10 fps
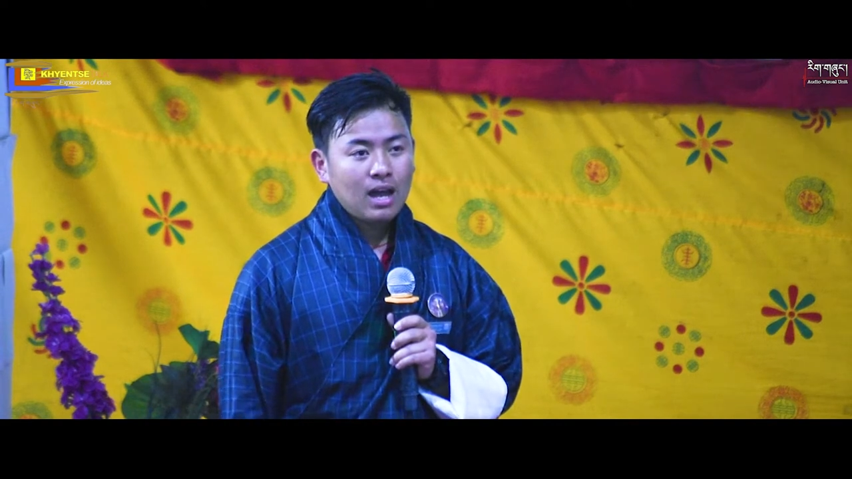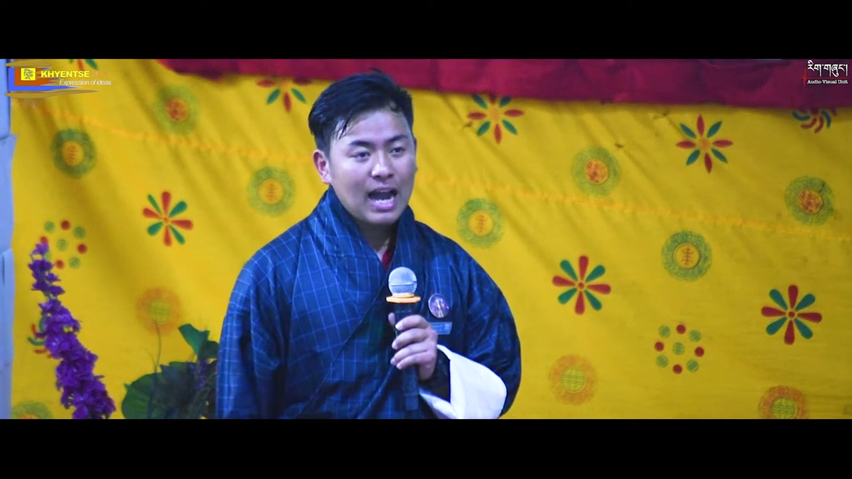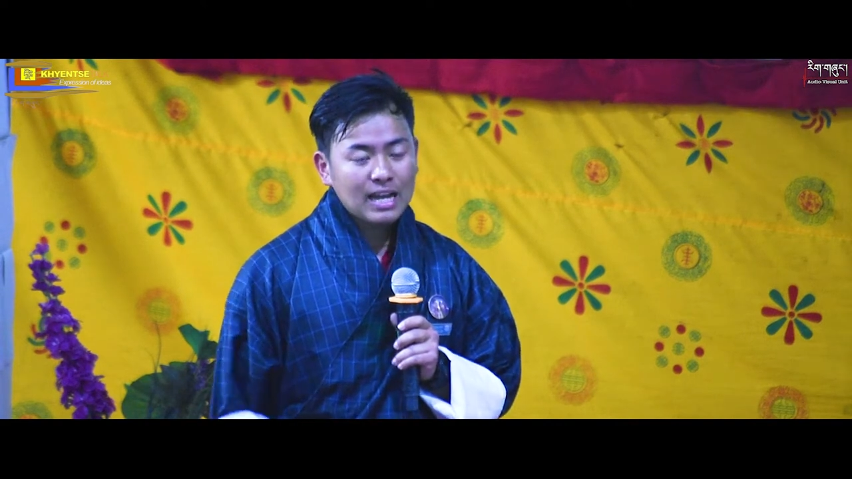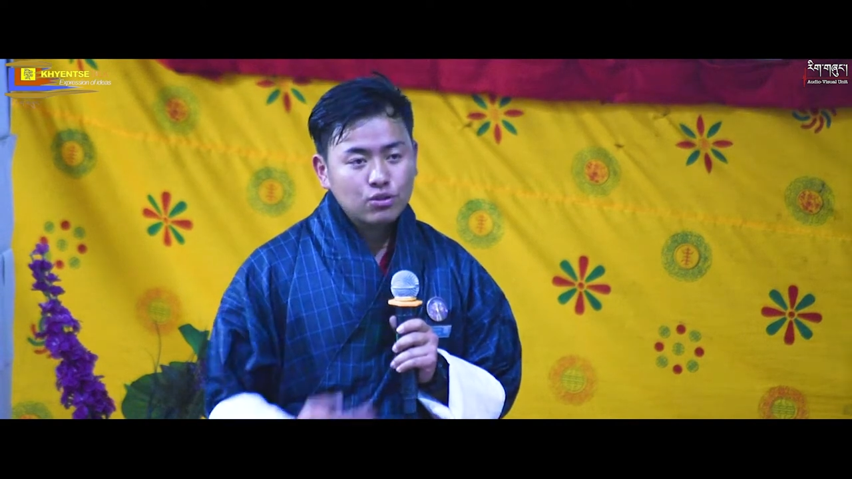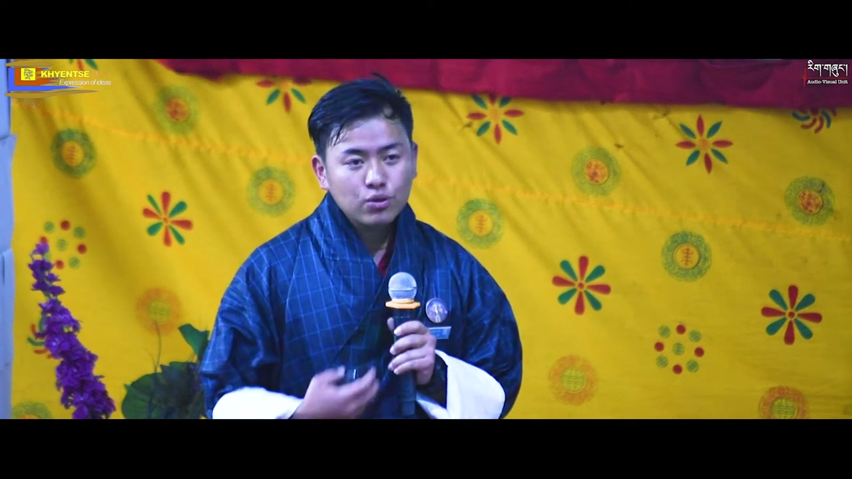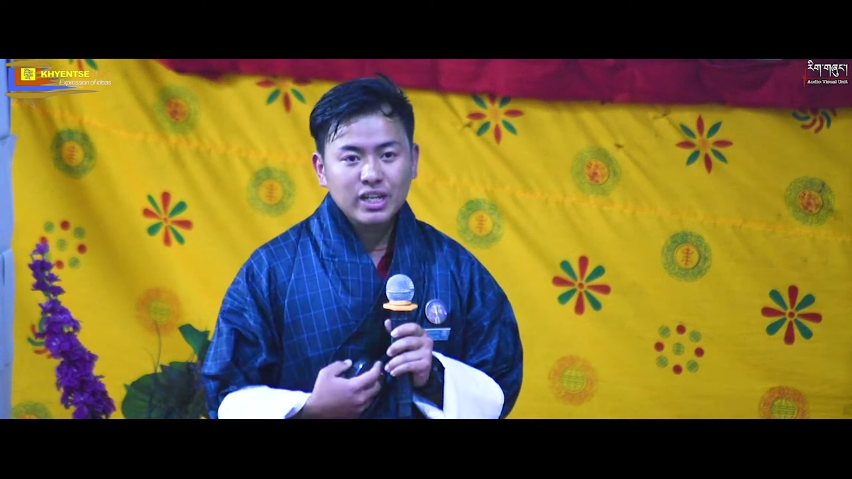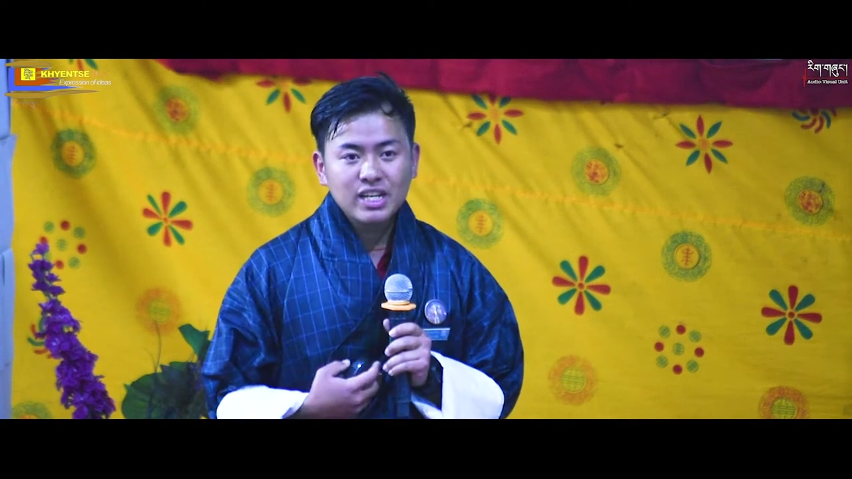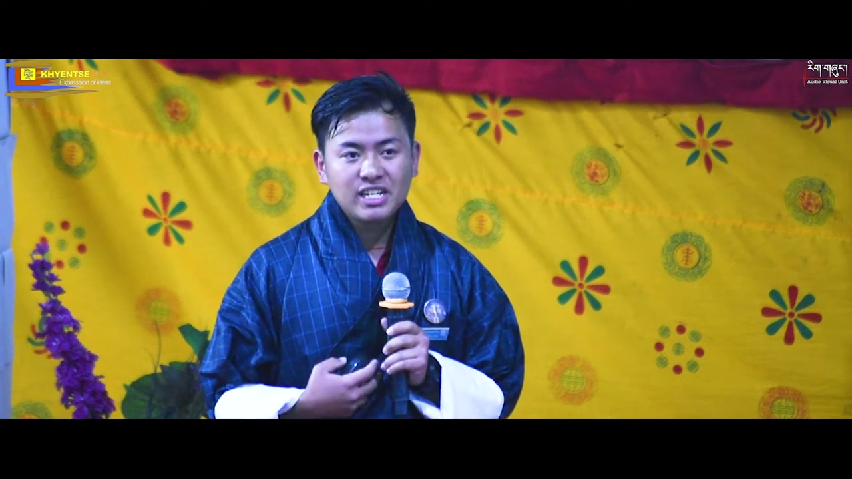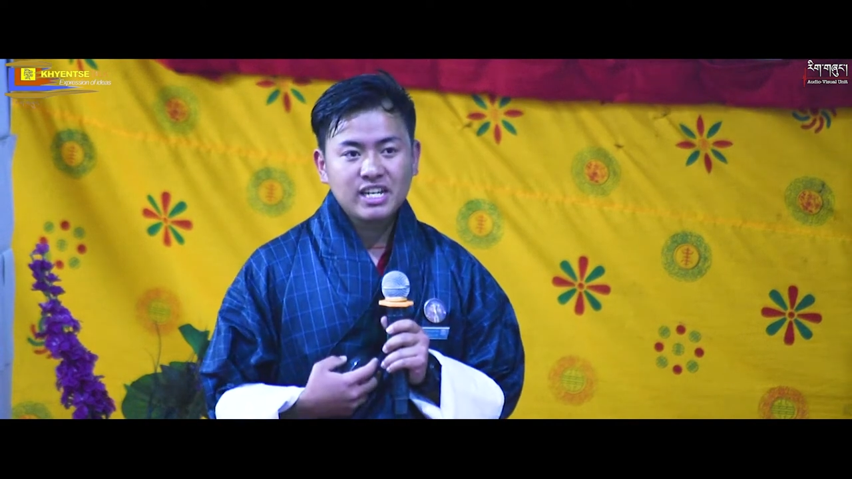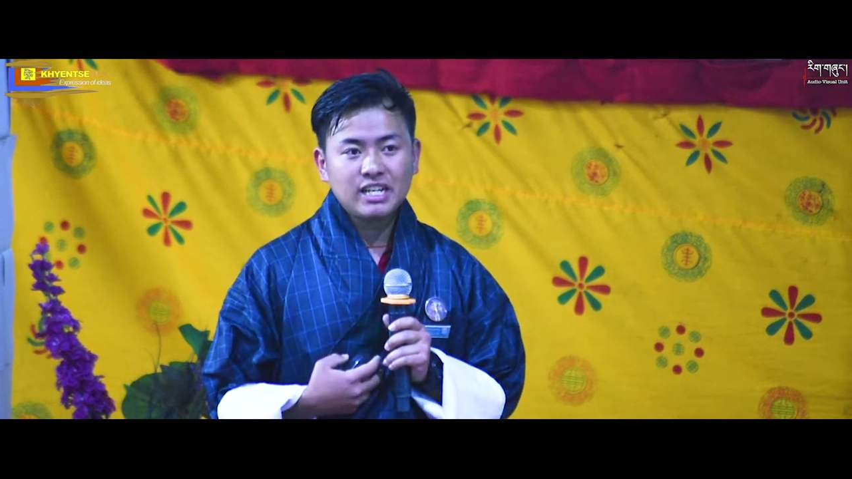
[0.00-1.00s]
I took
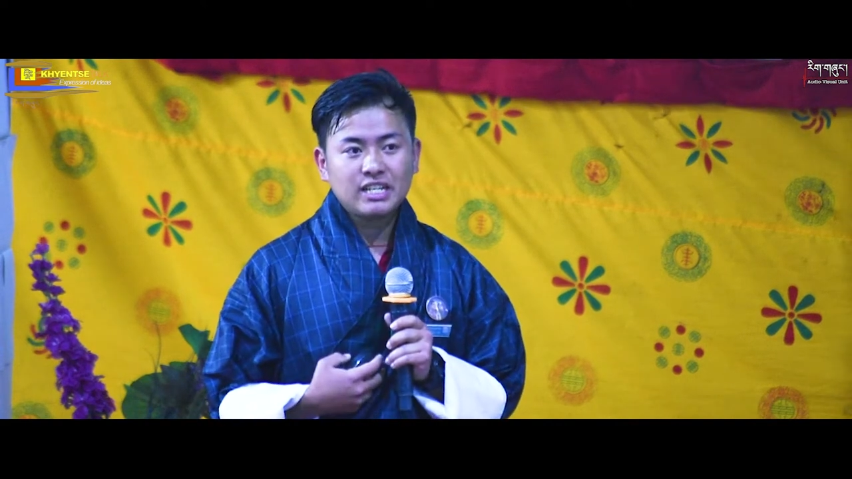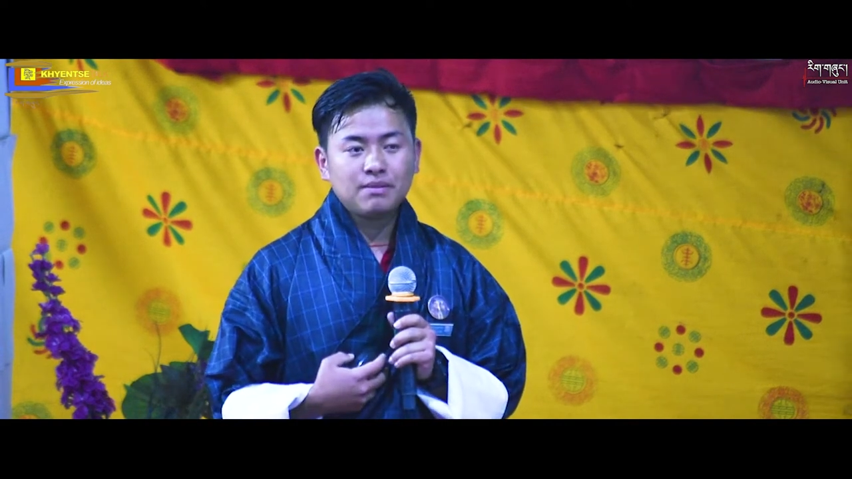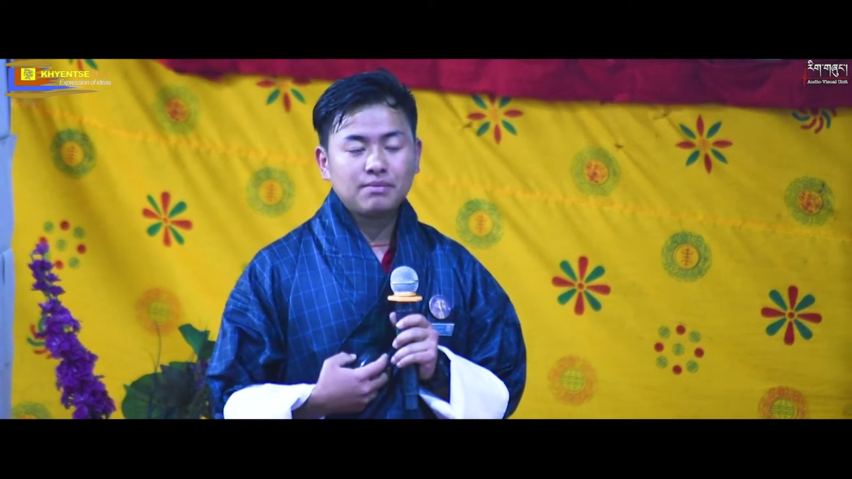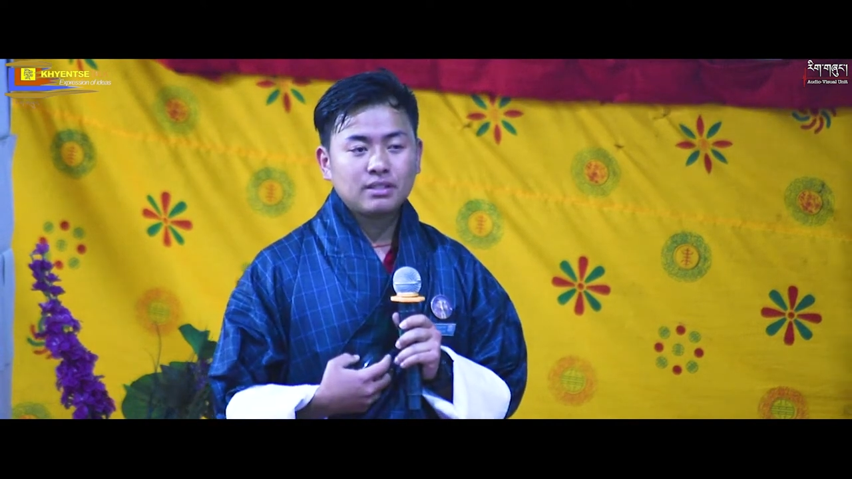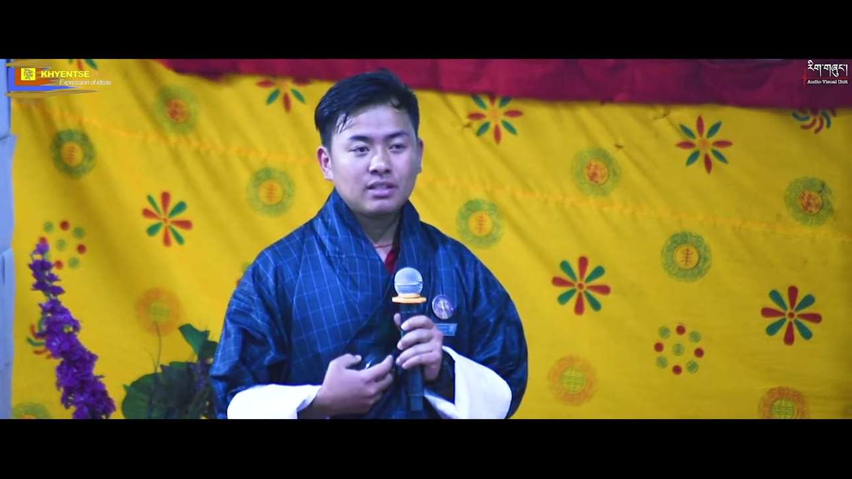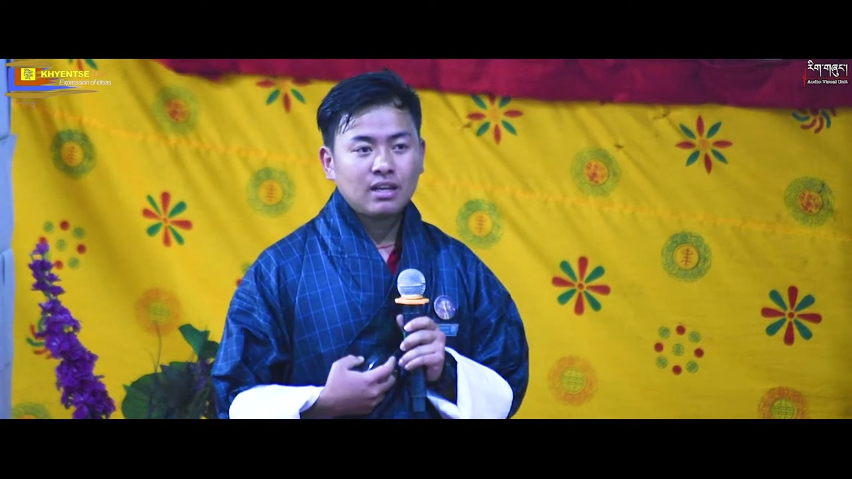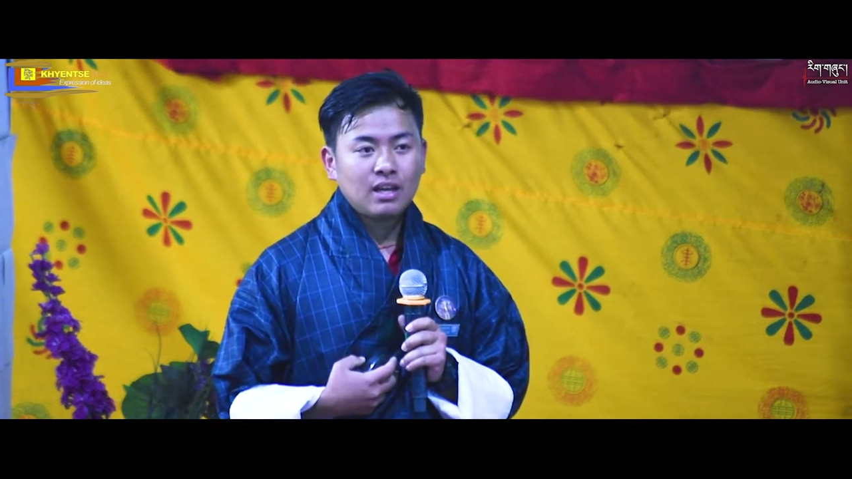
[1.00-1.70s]
initiatives